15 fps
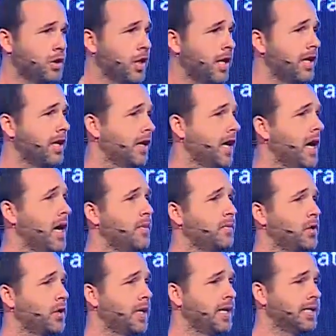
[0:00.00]
trying to
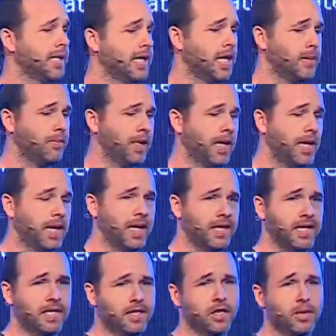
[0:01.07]
create
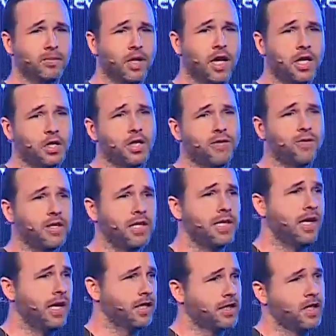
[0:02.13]
things on the blockchain for
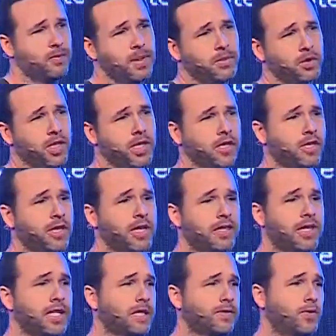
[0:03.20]
DDoS, other people trying to create
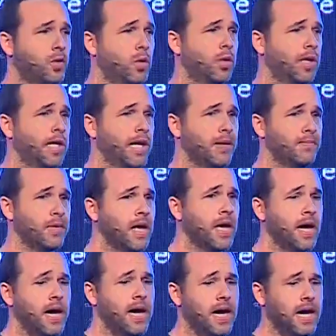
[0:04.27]
things for
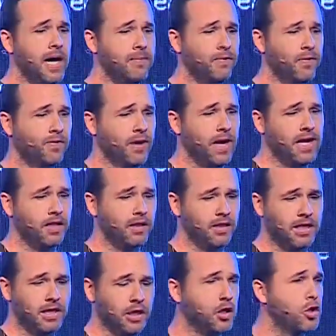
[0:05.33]

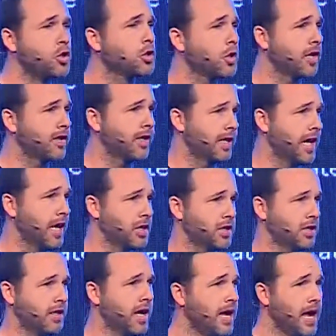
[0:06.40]
handling user
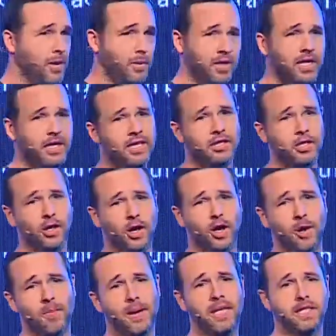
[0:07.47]
authentication. And we think these
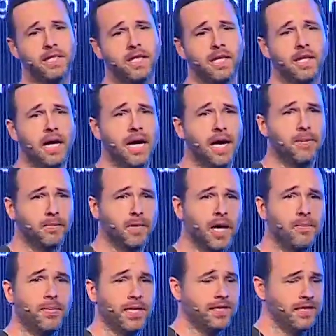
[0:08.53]
are amazing
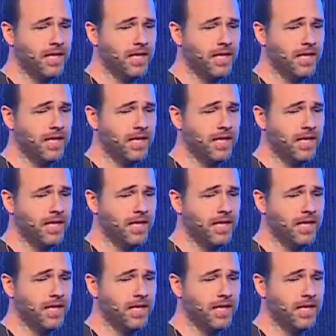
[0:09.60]
companies